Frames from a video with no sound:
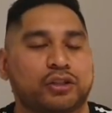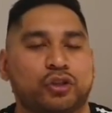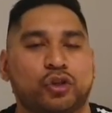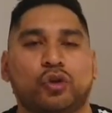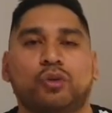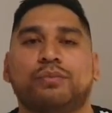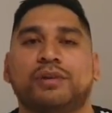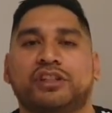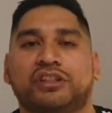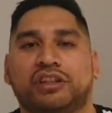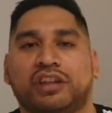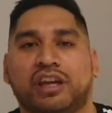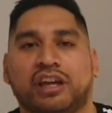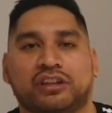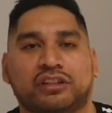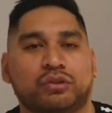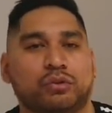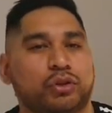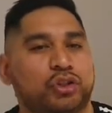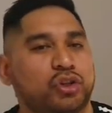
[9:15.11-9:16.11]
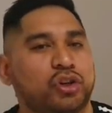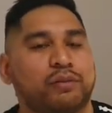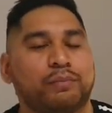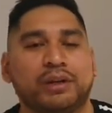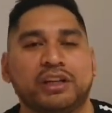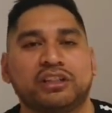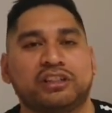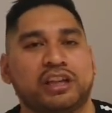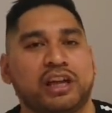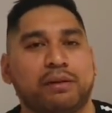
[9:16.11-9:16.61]
2 missed kicks, so it should have
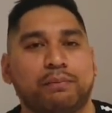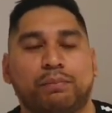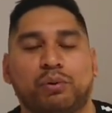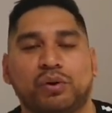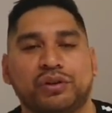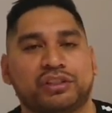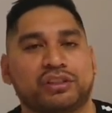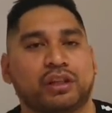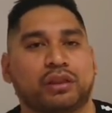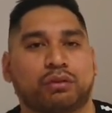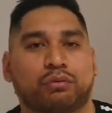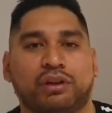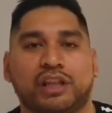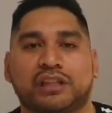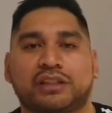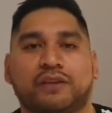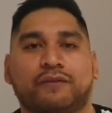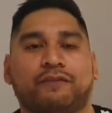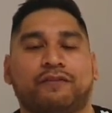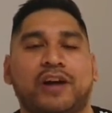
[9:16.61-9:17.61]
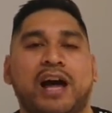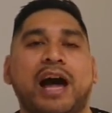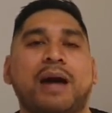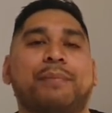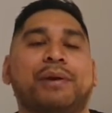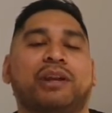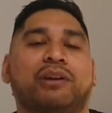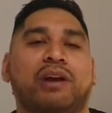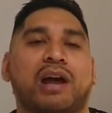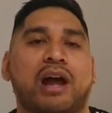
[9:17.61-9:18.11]
been 10 points to 3. That's a far
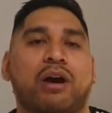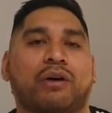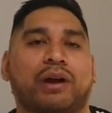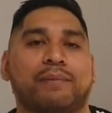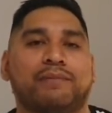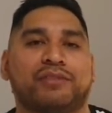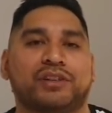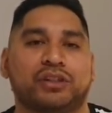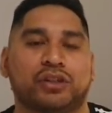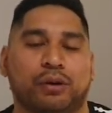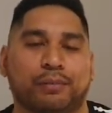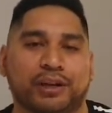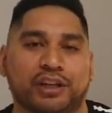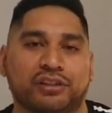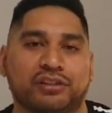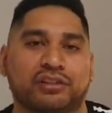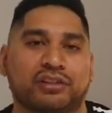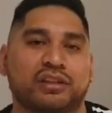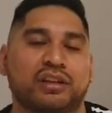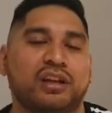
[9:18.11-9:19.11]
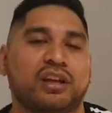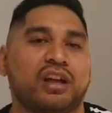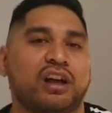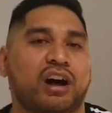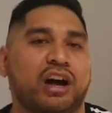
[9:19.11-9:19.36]
better outcome for dominance.